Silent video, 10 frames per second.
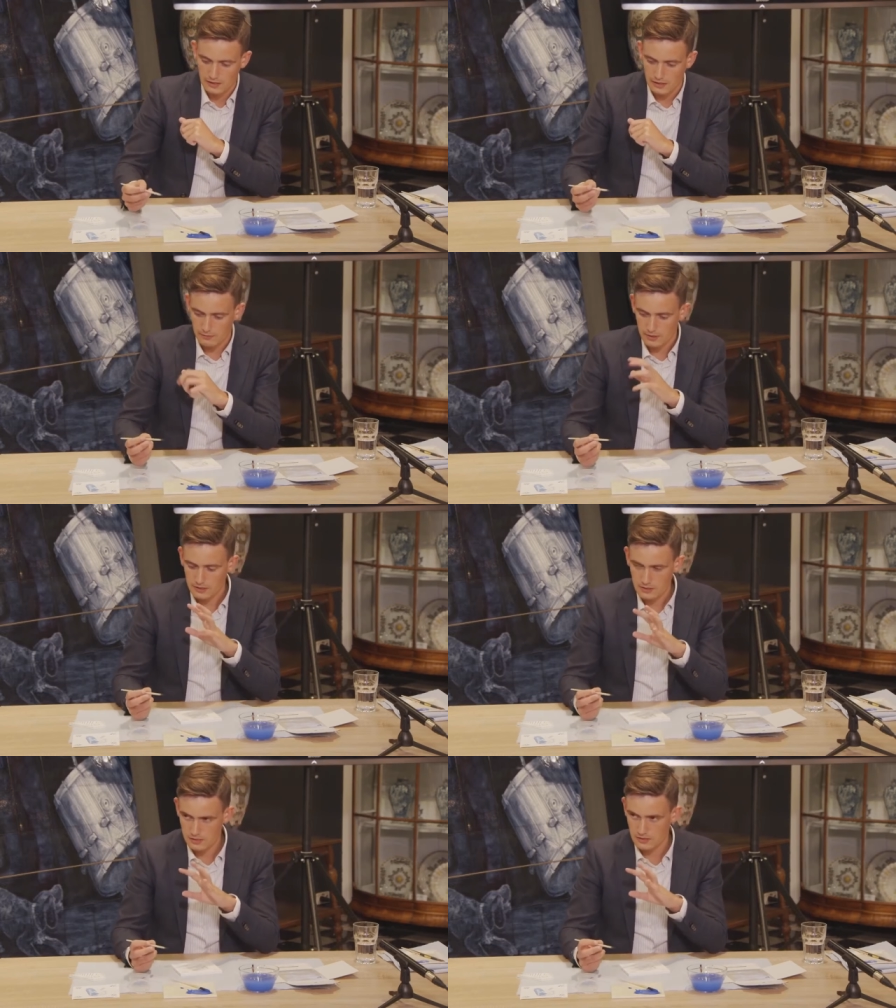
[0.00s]
Now we're
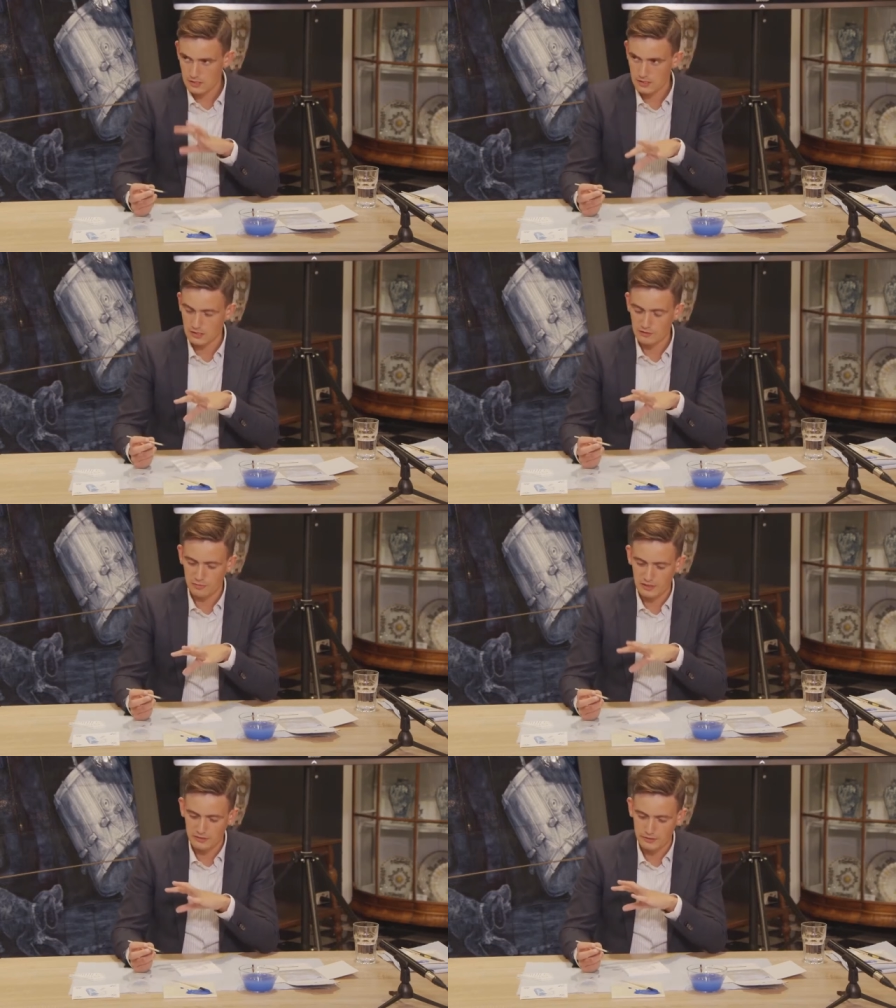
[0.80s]
going to start off
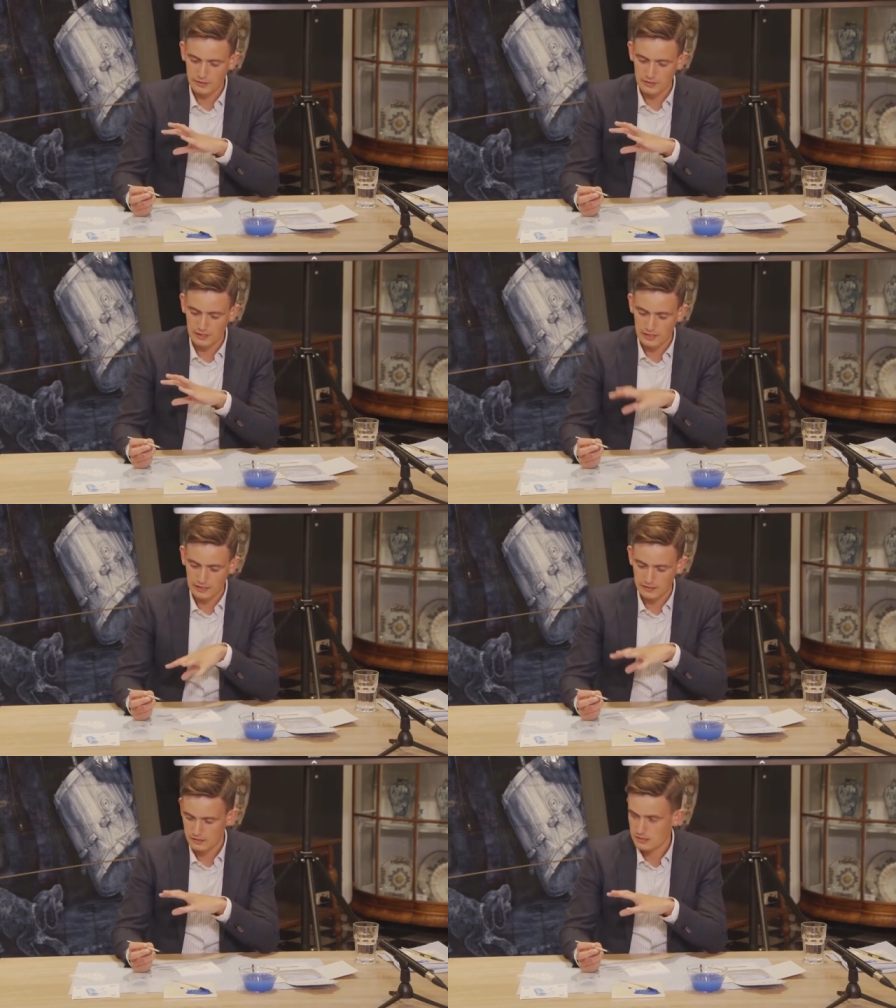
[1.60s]
by doing the
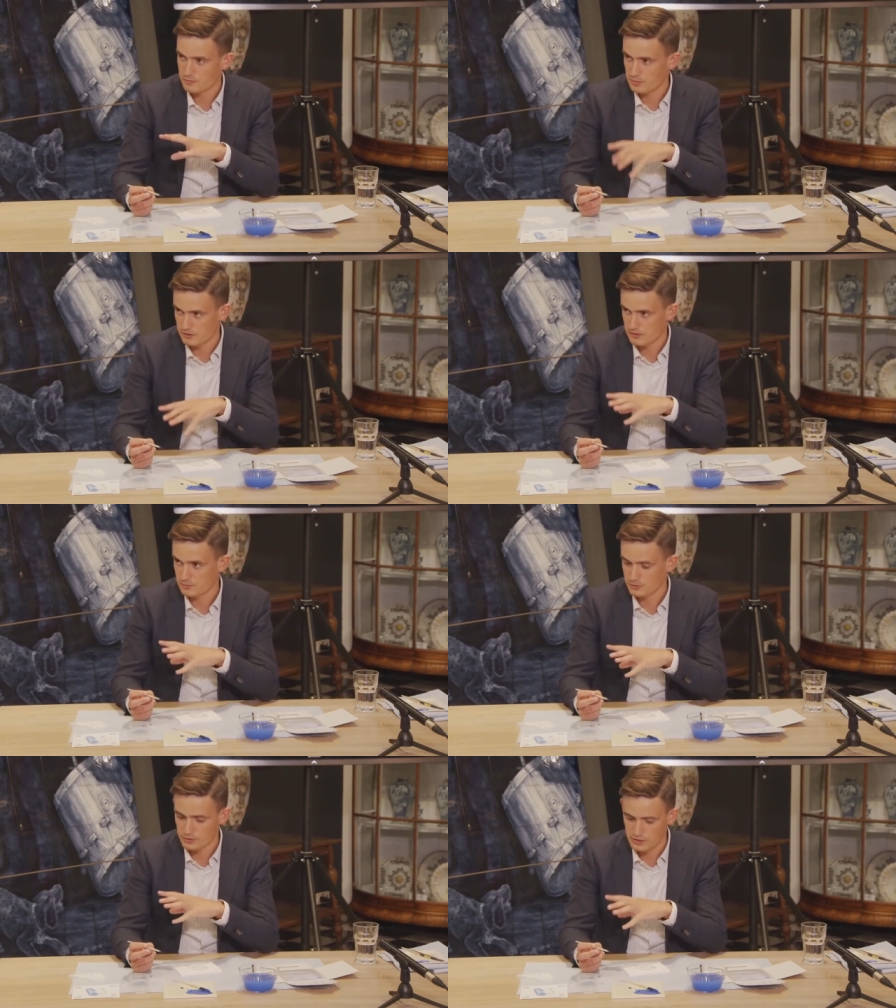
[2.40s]
lightest
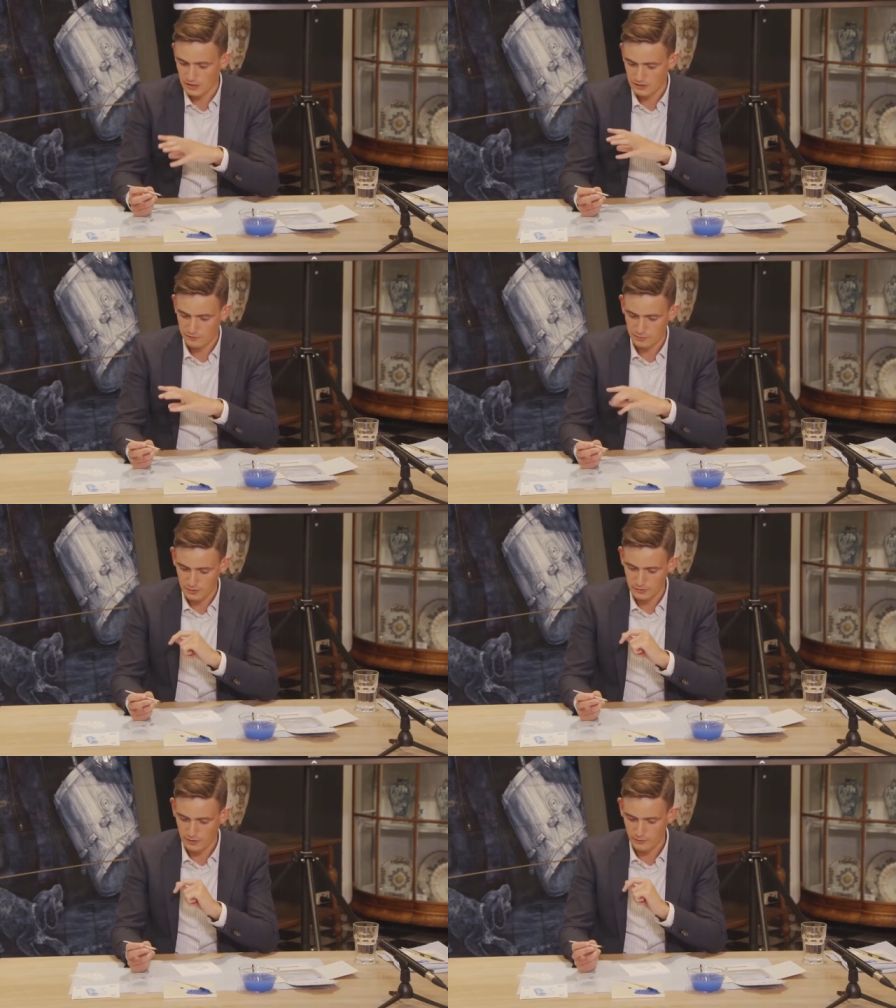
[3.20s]
possible shade of
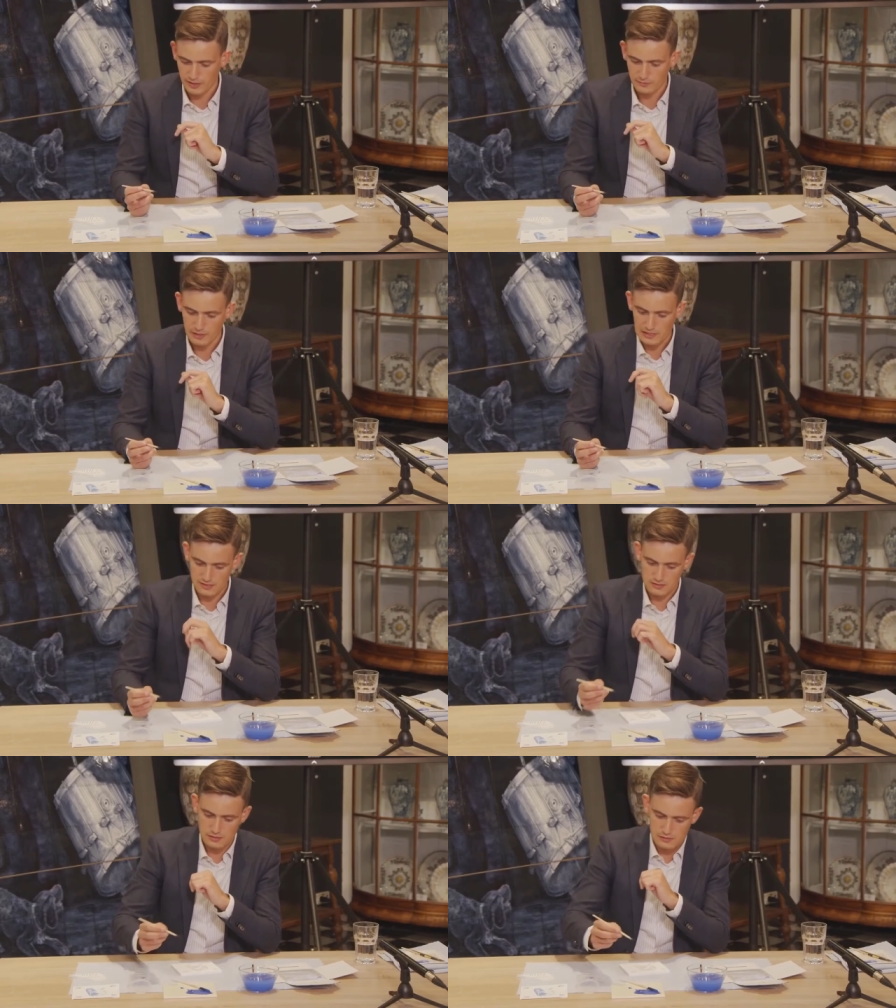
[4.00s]
blue that we can make.
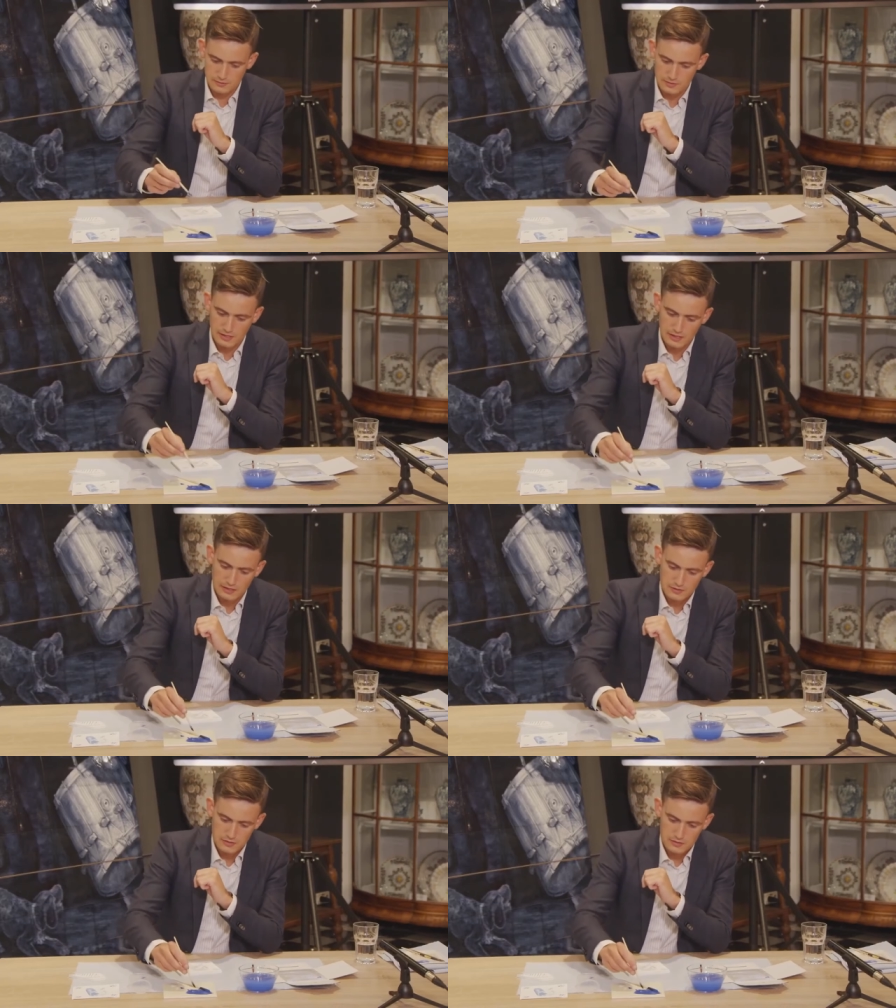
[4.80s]
So
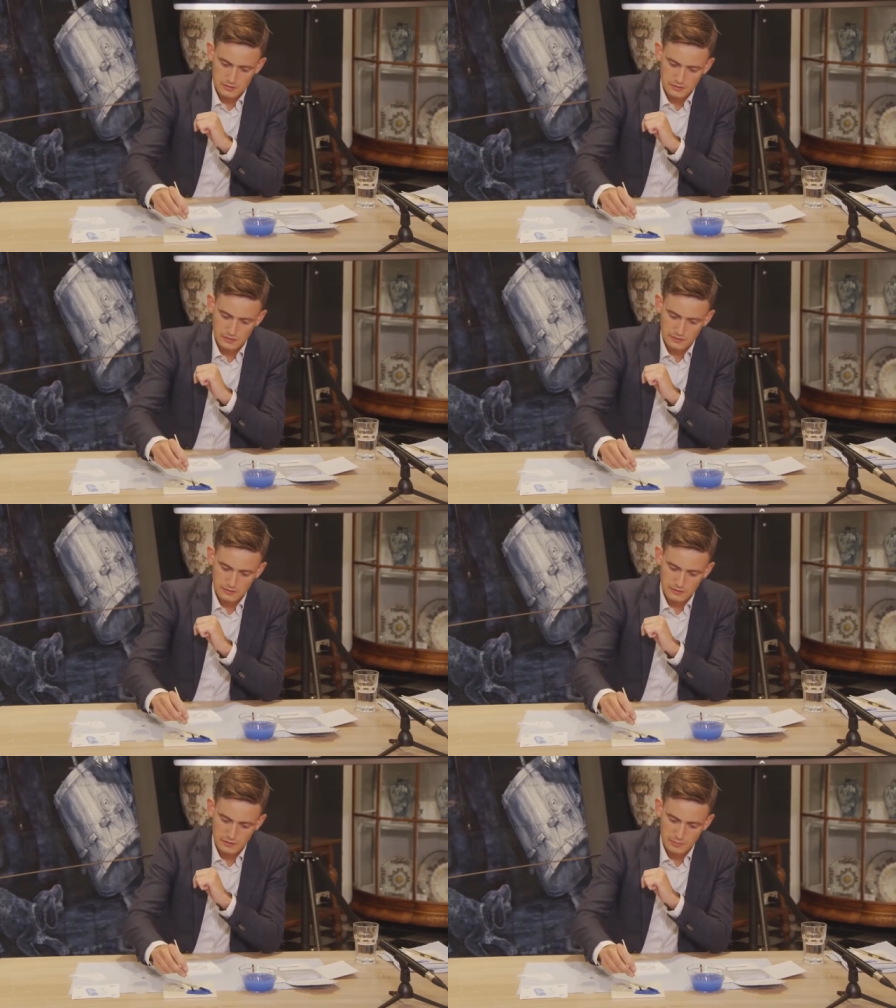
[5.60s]

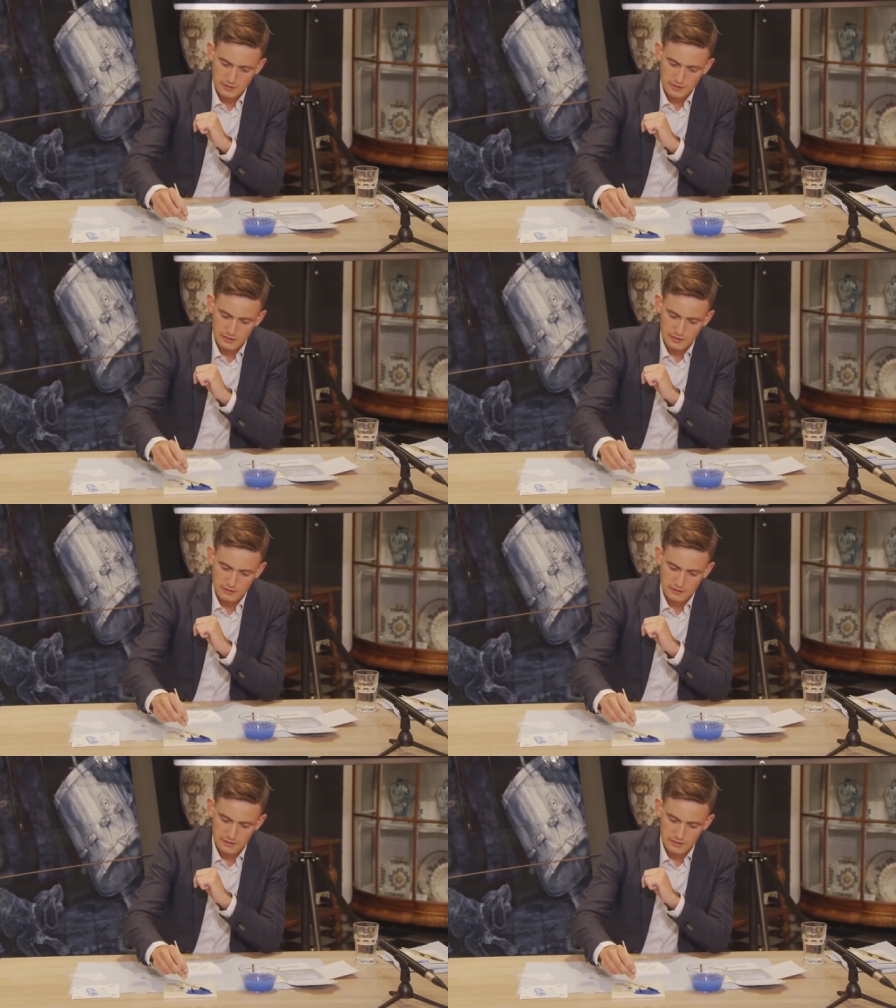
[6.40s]
just dip it in
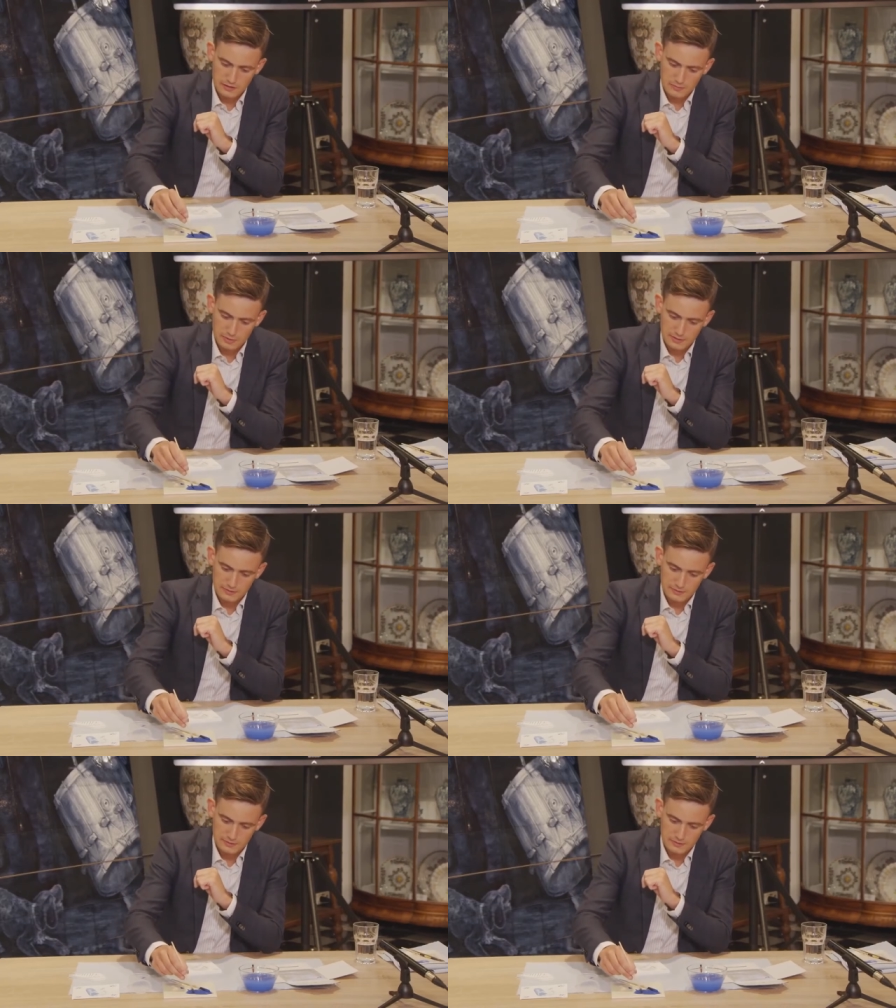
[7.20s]
the other
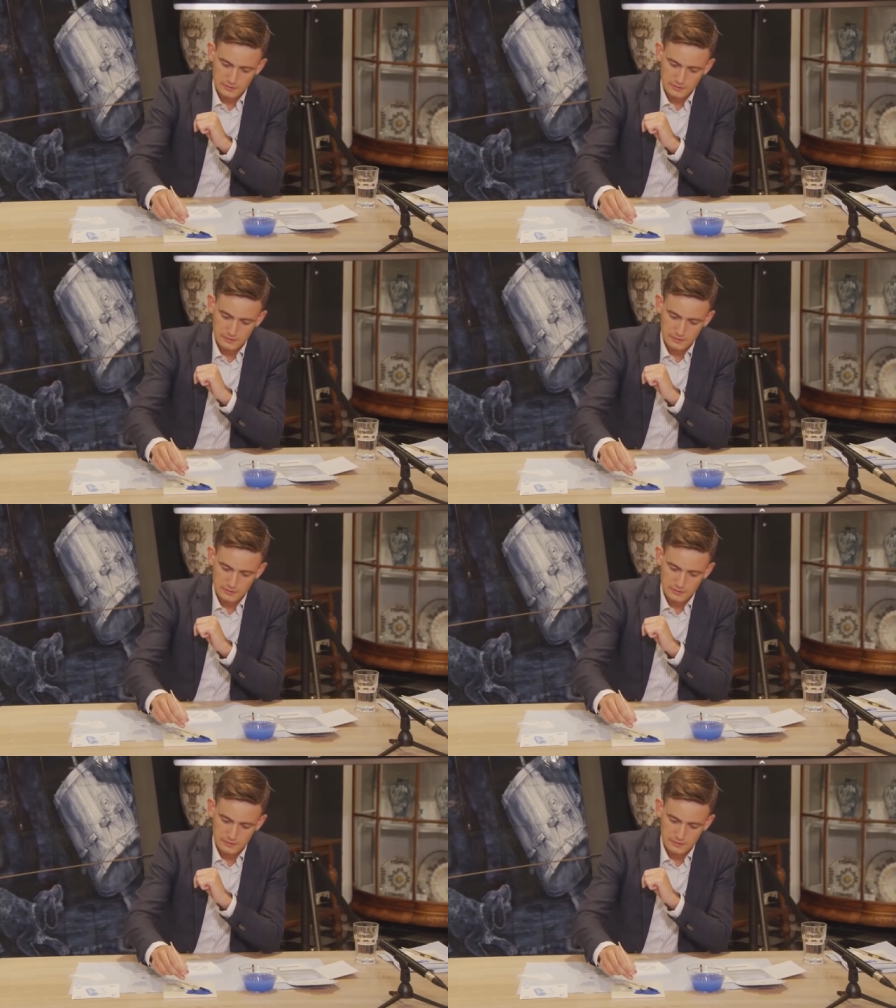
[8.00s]
puddle